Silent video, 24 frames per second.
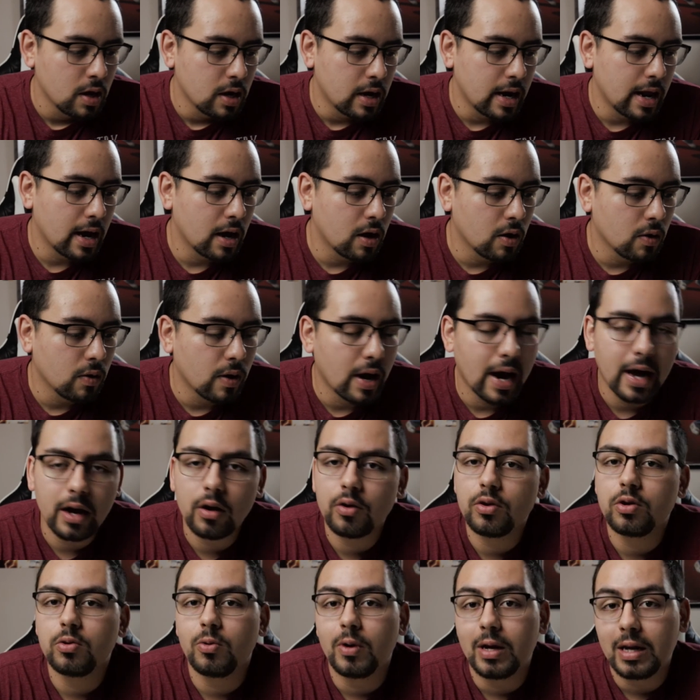Now, I
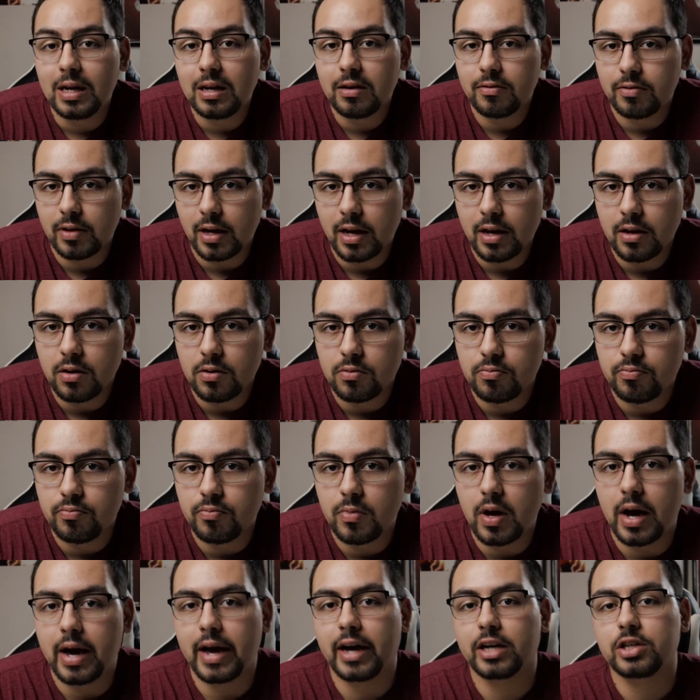don't do any of that.
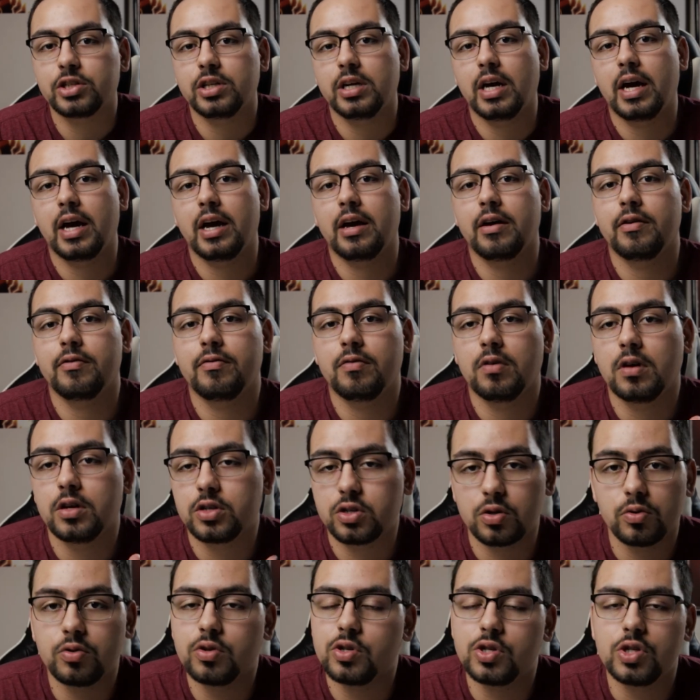I actually have
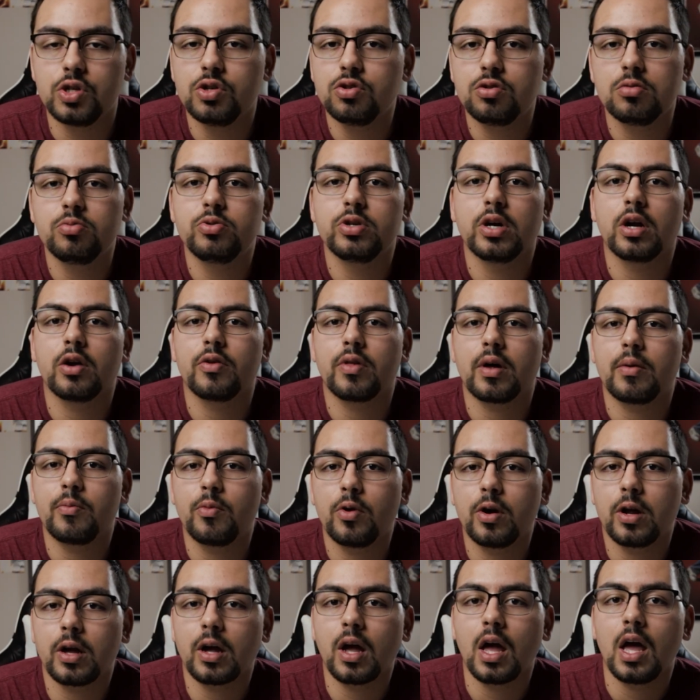this YouTube channel that I'm
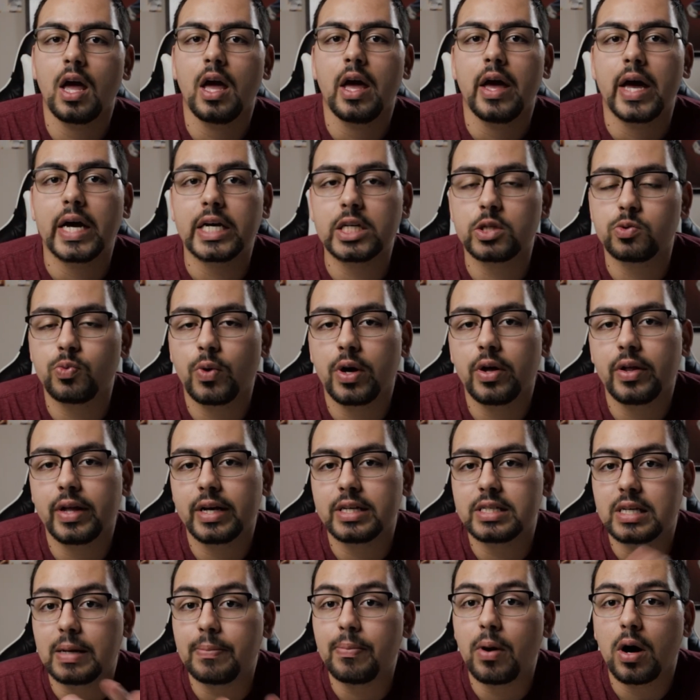running, as well
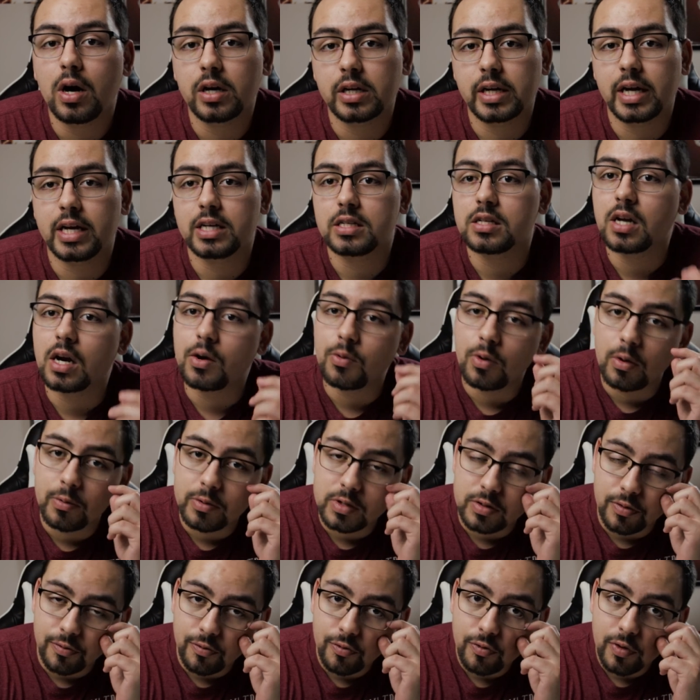as a podcast that I run with
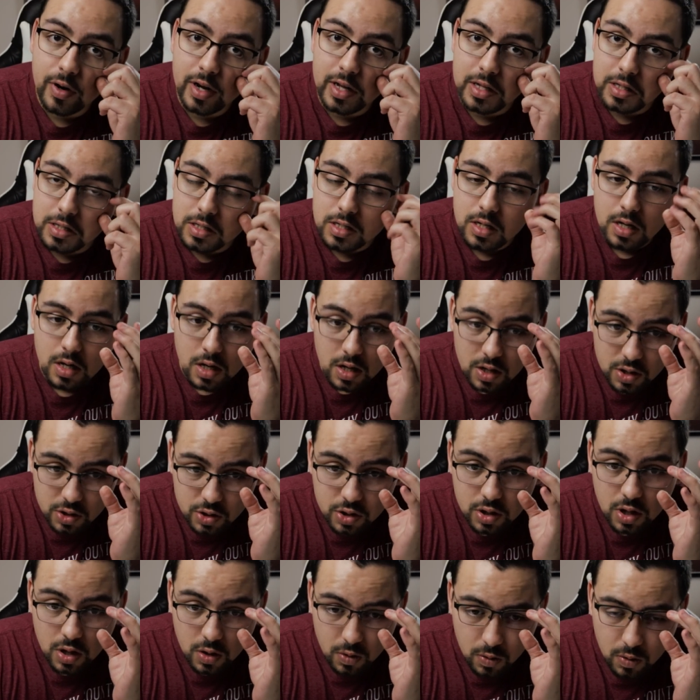some friends.
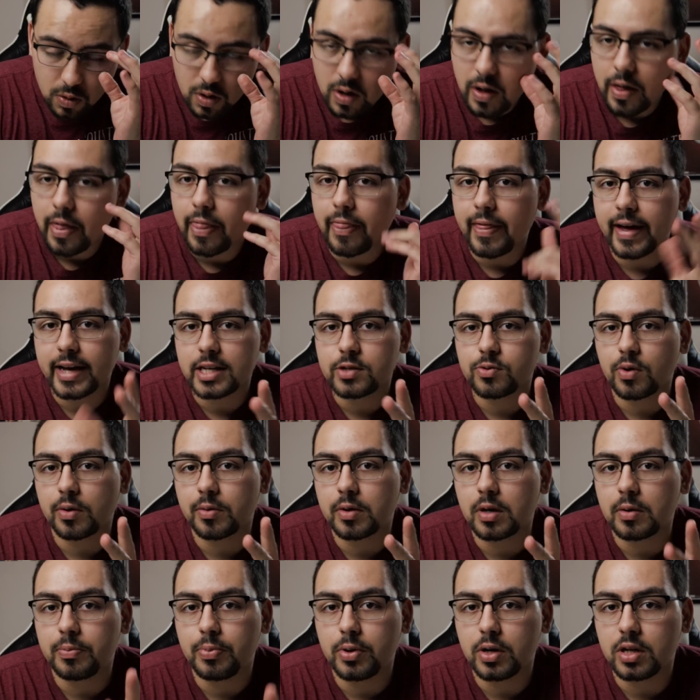So that's where I'm
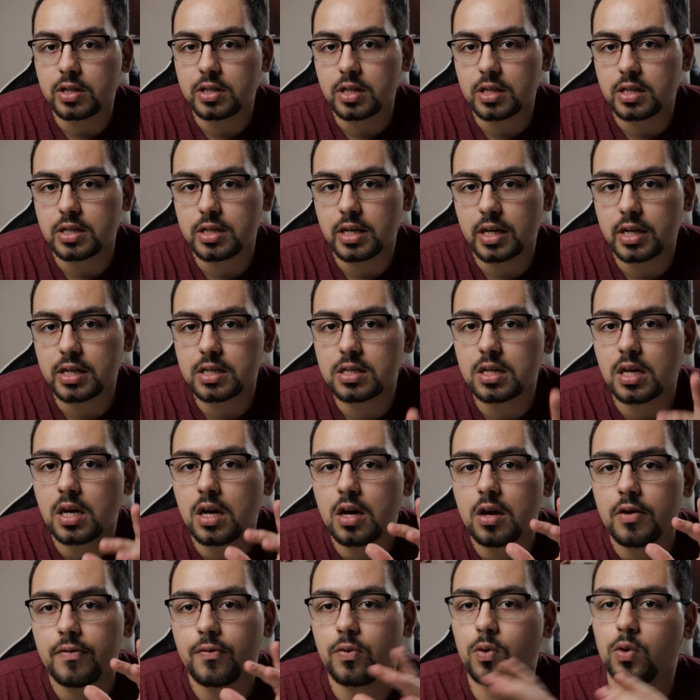going to put it to the test
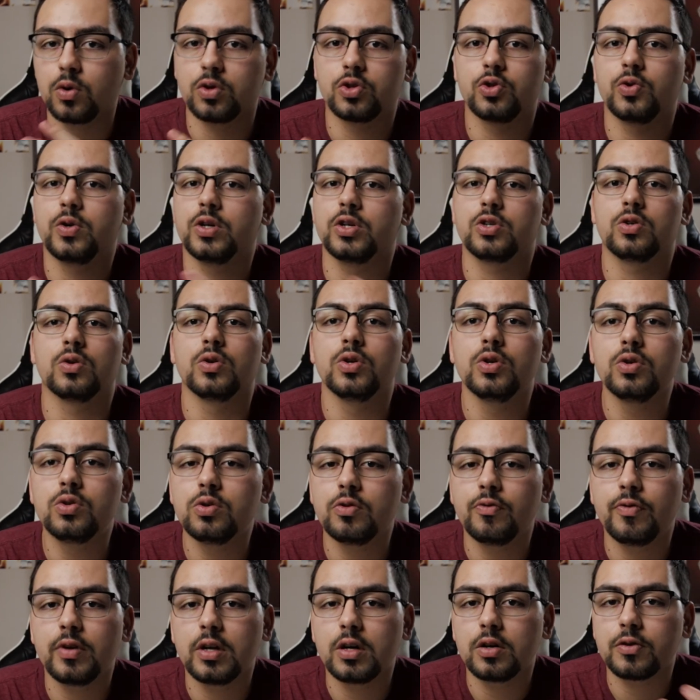for traditional
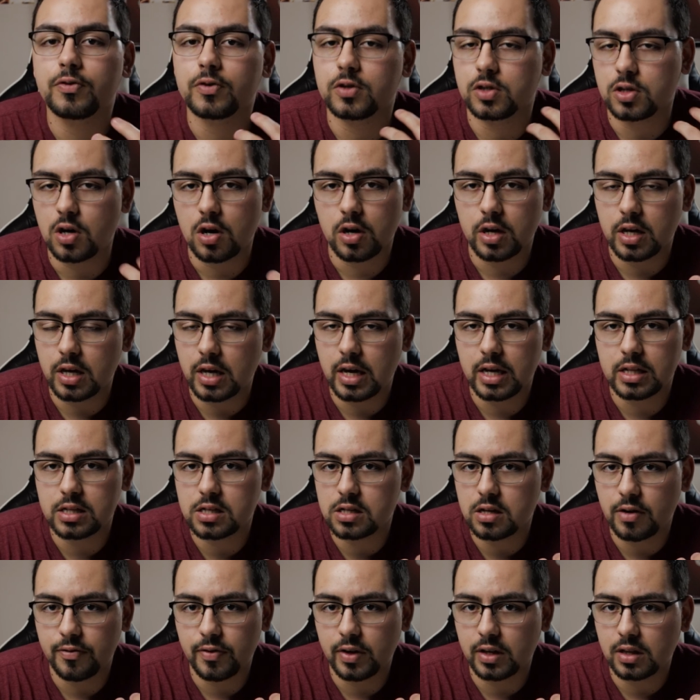YouTube videos, for talking heads,
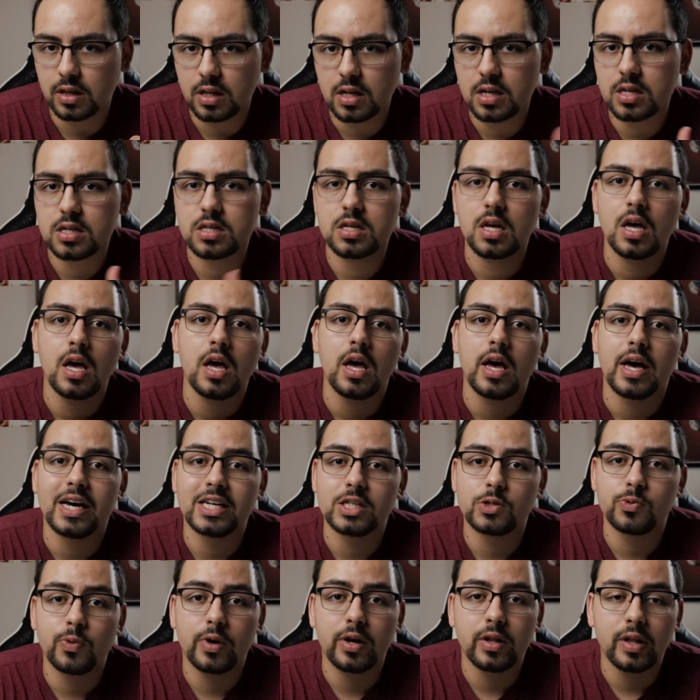stuff like this,
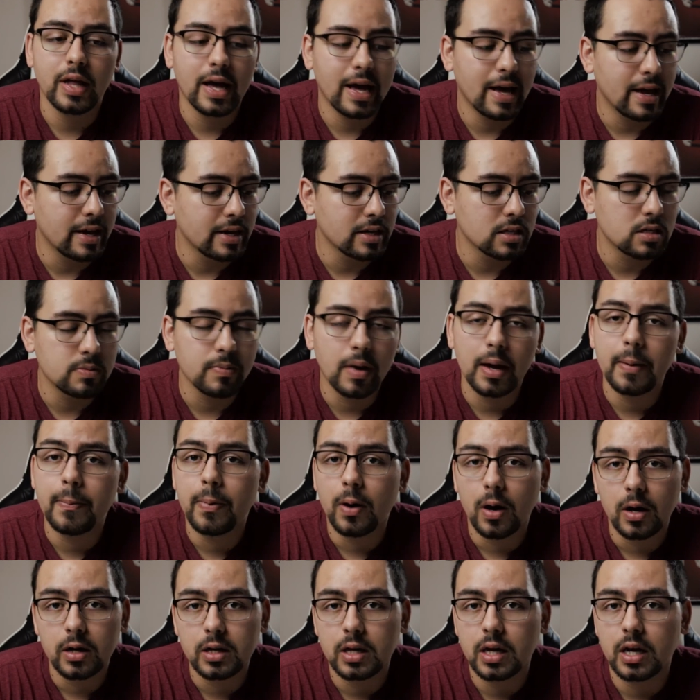as well as my
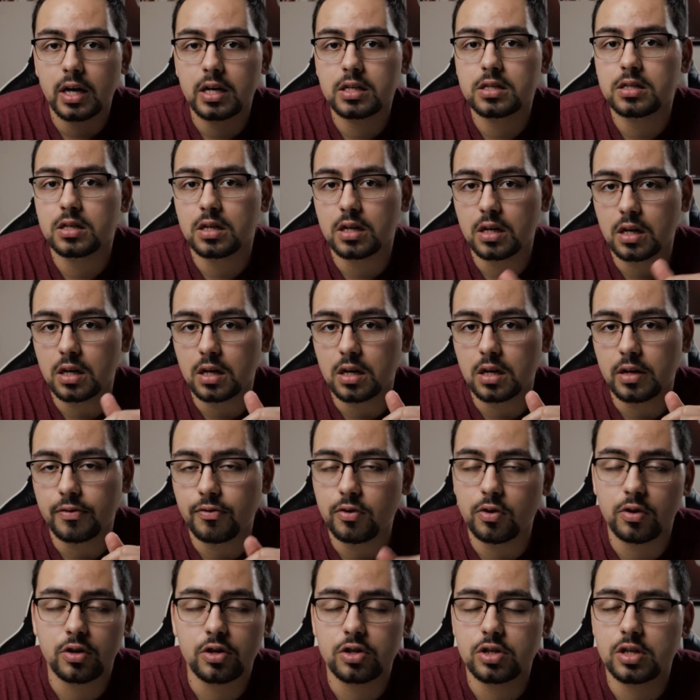podcast. If
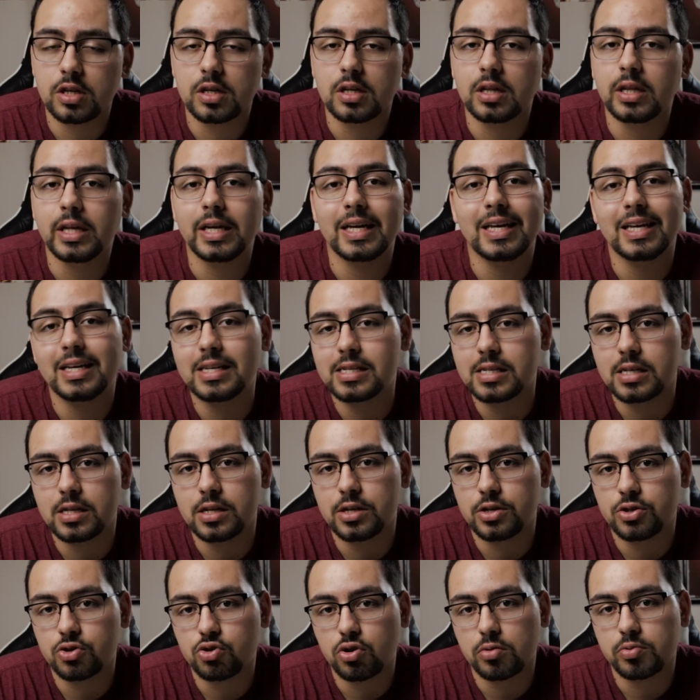you're interested, the link is in the
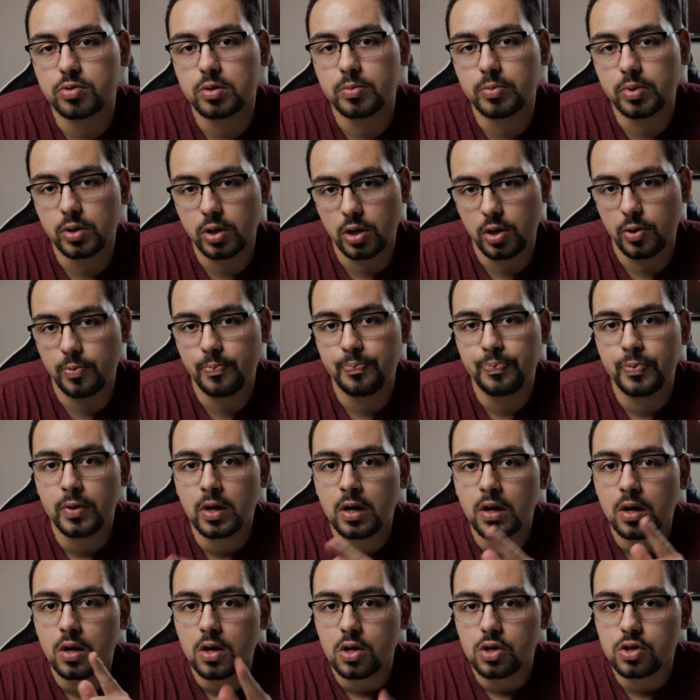description below.
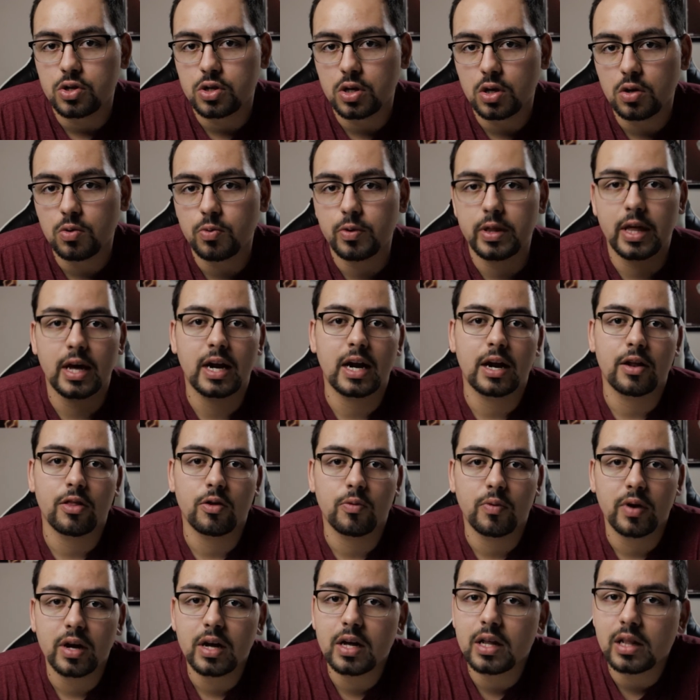So with that out of the
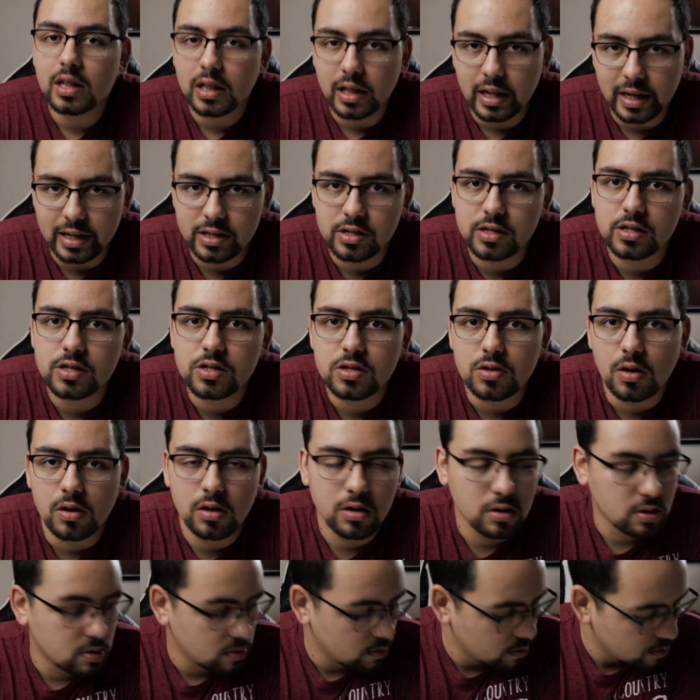way, let's get
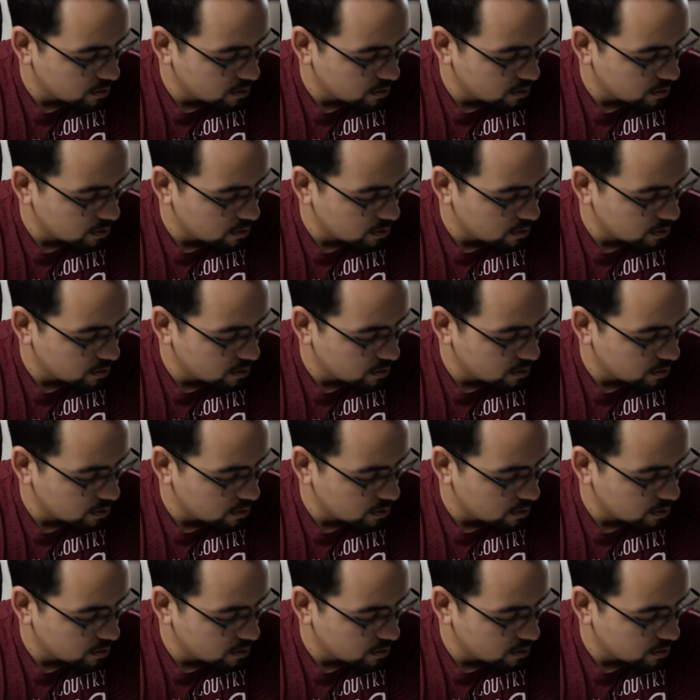started.